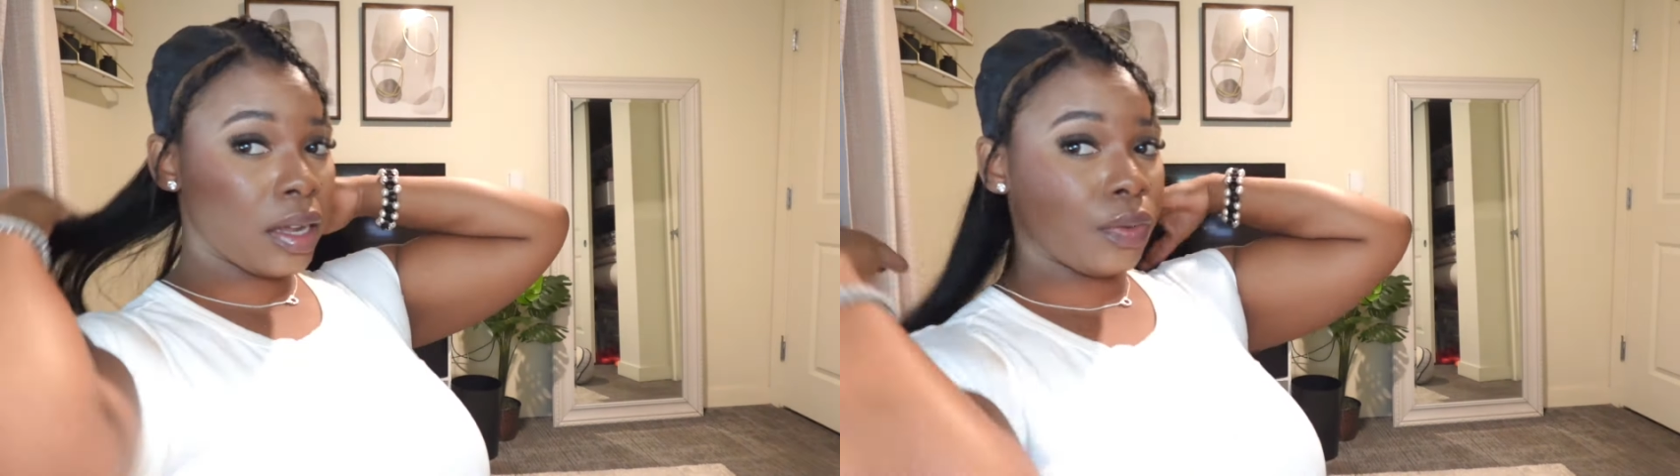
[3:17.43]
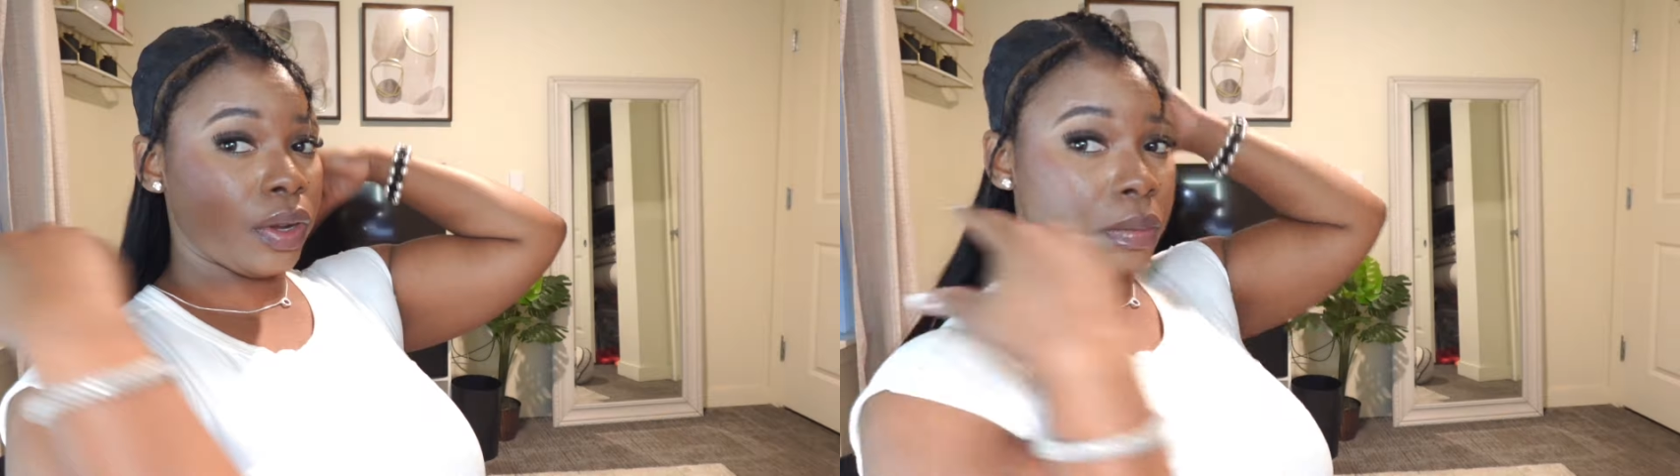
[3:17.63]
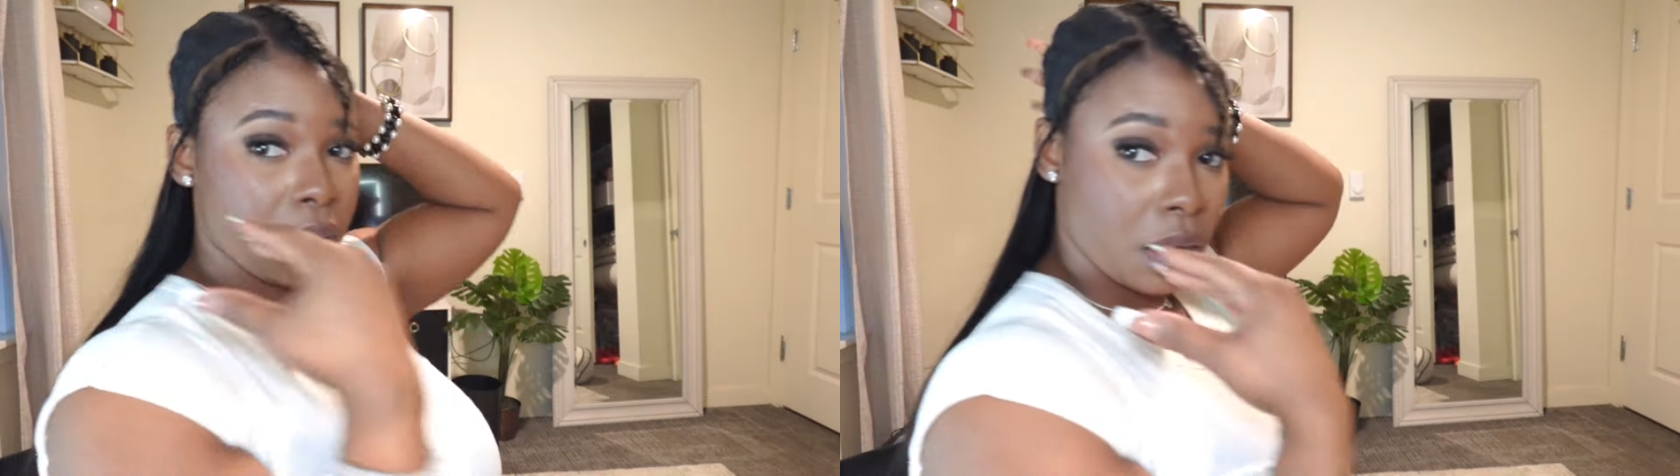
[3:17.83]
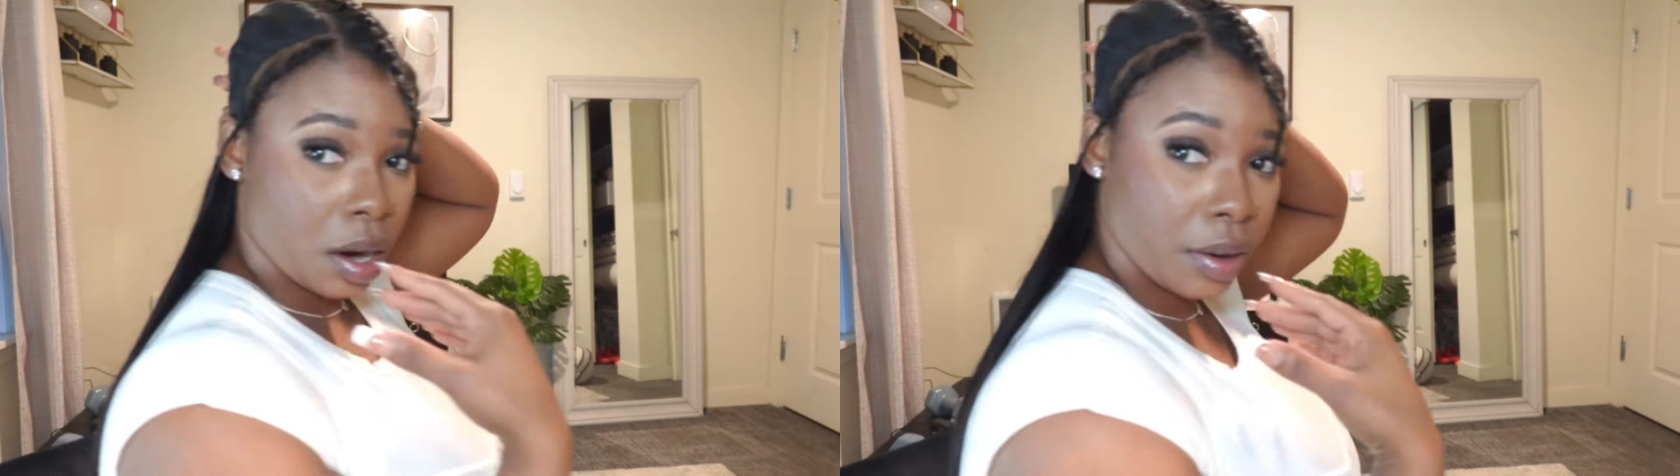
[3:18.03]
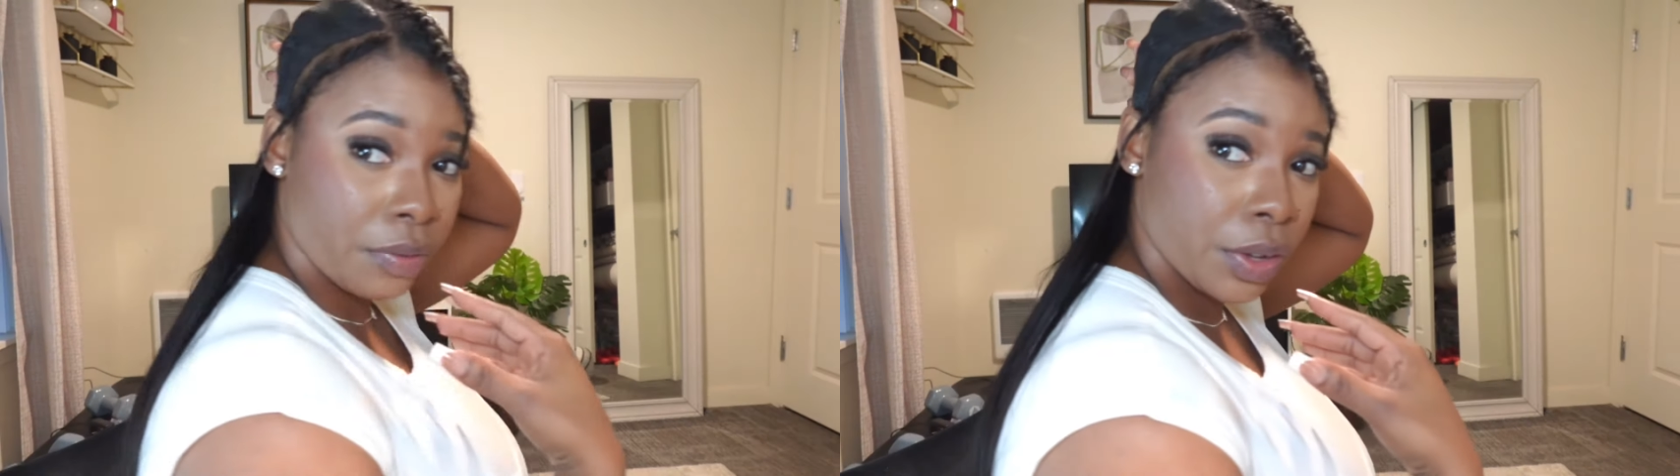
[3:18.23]
It would be
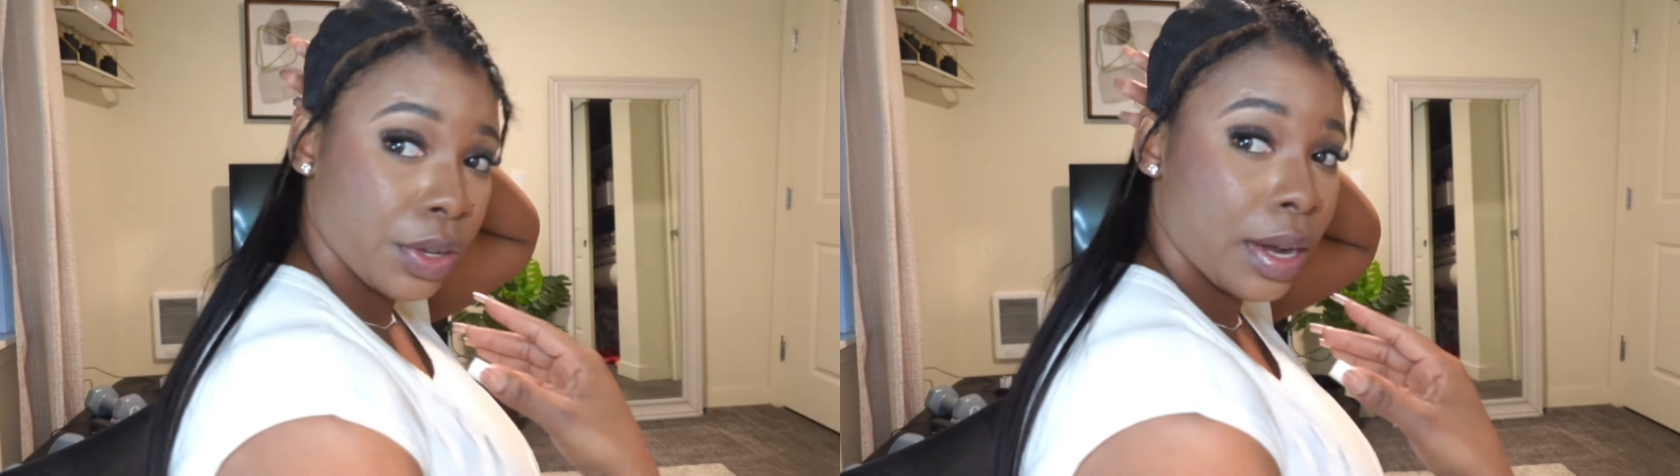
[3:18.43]
hard for you